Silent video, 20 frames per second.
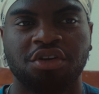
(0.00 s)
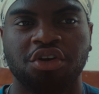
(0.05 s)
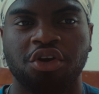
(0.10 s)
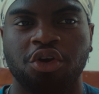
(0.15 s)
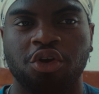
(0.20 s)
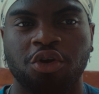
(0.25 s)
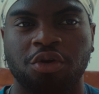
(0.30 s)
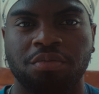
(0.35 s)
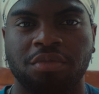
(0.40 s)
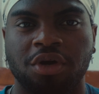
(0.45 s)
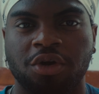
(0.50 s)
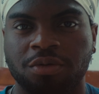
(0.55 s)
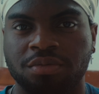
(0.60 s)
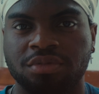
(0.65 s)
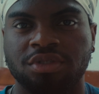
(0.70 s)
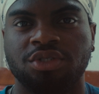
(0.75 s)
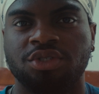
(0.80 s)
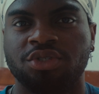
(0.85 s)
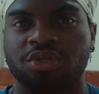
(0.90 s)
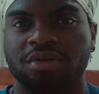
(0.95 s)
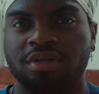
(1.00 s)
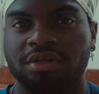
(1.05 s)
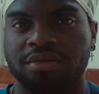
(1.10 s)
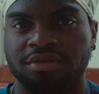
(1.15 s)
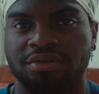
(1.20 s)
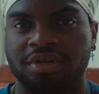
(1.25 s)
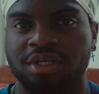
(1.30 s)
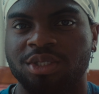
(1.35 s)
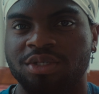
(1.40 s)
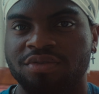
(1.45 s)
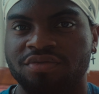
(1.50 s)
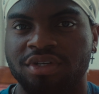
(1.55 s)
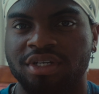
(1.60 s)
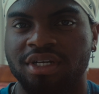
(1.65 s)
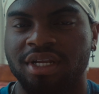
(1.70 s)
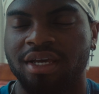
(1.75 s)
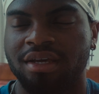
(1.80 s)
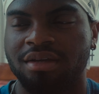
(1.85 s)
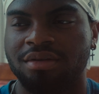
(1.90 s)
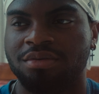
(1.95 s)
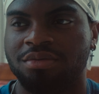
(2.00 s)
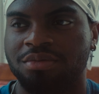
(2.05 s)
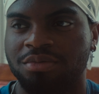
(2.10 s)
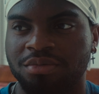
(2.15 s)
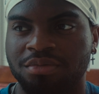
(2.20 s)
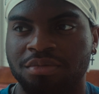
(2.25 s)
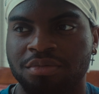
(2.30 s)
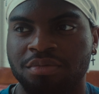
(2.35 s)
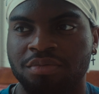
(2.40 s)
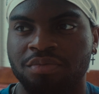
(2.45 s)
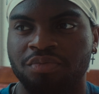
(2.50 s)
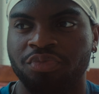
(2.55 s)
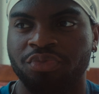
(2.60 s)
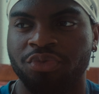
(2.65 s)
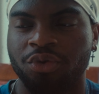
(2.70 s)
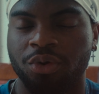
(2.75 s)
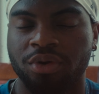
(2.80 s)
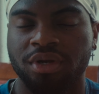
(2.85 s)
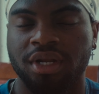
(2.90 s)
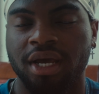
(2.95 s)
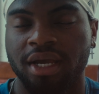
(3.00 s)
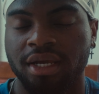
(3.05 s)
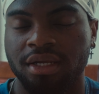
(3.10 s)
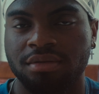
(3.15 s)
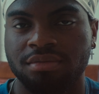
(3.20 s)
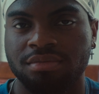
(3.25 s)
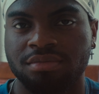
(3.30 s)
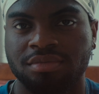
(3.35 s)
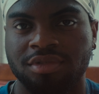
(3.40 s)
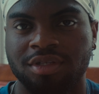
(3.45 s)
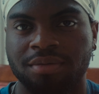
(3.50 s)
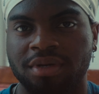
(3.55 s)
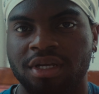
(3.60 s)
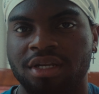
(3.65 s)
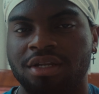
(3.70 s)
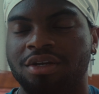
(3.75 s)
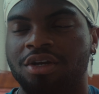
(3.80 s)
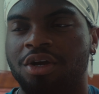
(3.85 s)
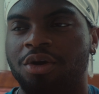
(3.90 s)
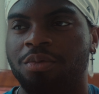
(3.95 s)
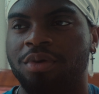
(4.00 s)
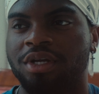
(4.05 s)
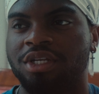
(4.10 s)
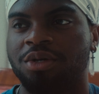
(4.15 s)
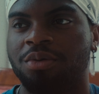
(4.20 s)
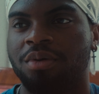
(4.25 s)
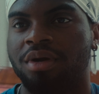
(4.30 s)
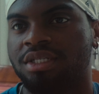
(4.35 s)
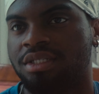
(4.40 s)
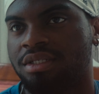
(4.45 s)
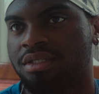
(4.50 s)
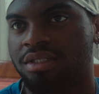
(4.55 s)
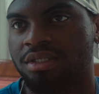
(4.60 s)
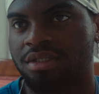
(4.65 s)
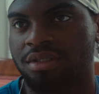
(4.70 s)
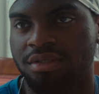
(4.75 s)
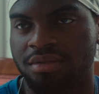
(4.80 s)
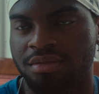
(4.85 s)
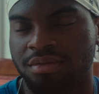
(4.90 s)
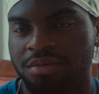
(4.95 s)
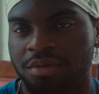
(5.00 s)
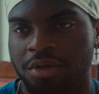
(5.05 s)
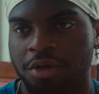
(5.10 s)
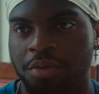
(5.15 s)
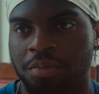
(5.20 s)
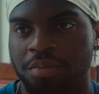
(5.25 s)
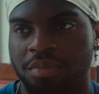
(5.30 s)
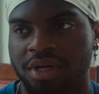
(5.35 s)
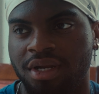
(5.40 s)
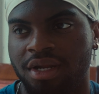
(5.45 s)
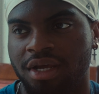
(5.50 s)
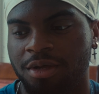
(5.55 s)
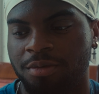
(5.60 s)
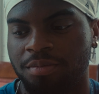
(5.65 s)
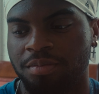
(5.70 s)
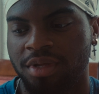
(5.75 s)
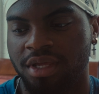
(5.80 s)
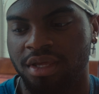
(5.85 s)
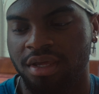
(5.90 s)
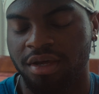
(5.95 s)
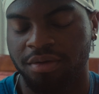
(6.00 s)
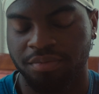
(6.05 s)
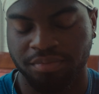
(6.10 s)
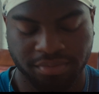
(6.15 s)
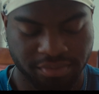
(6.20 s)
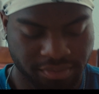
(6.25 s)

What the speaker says: I hope you enjoy the rest of your day or night, depending on when you're watching this. But yeah.